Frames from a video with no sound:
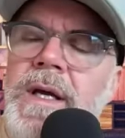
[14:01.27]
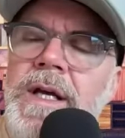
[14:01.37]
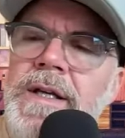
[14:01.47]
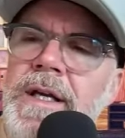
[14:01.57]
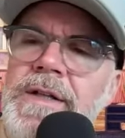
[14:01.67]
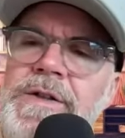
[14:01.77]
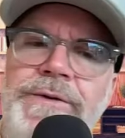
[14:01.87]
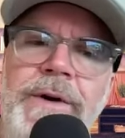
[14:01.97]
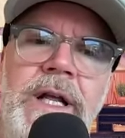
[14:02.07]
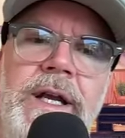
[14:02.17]
it it's
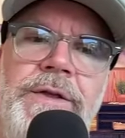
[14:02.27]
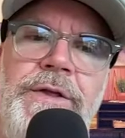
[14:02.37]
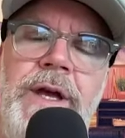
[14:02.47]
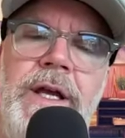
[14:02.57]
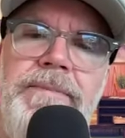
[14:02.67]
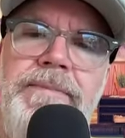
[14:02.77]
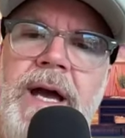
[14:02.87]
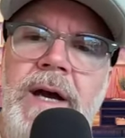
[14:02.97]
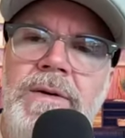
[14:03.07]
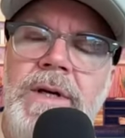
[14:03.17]
funny to think
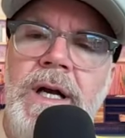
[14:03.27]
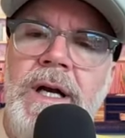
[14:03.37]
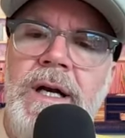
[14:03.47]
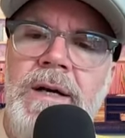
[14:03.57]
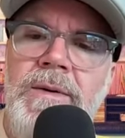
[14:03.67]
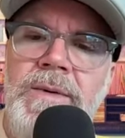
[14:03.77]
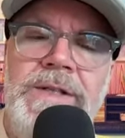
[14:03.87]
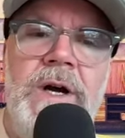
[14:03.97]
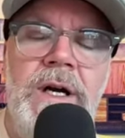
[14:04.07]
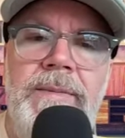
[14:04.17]
about. Uh, we
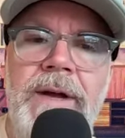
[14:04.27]
talk